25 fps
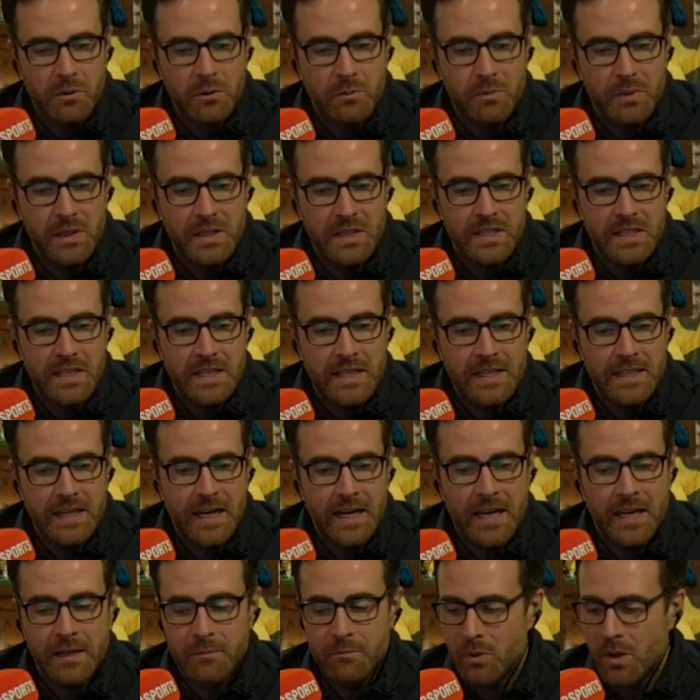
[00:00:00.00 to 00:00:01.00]
with B T
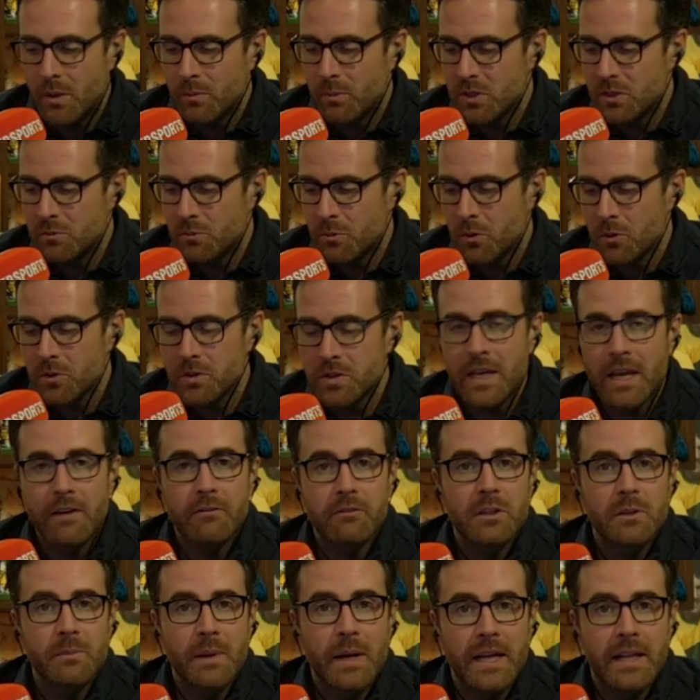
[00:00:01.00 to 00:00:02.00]
and Premier Sports. Kevin
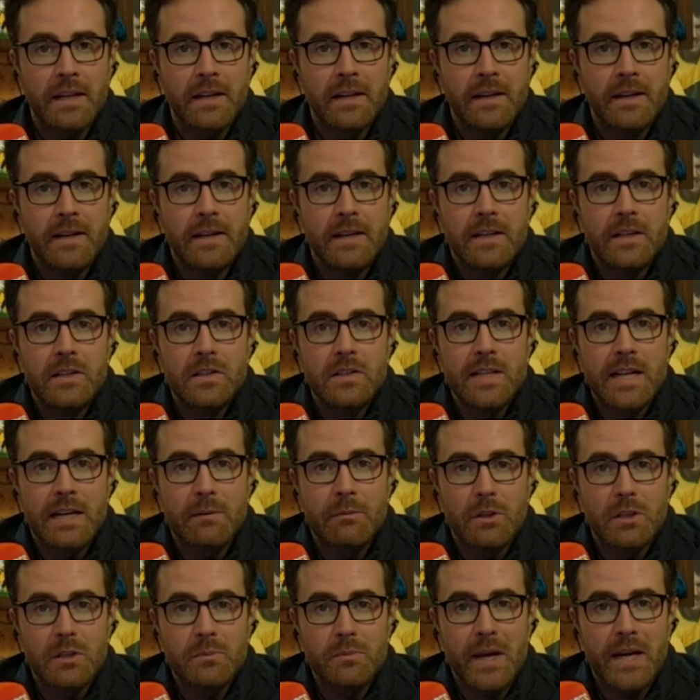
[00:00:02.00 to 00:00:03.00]
Kilbane staying with
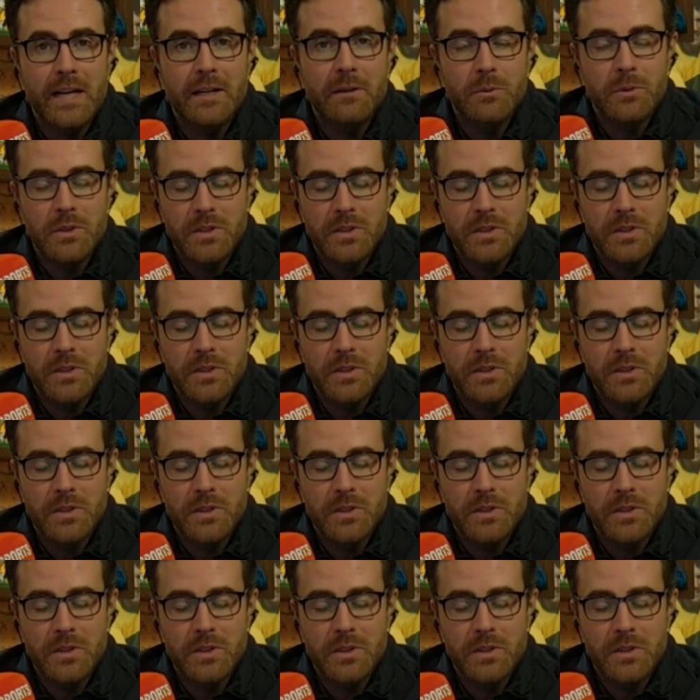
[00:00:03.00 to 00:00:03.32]
us. Back in one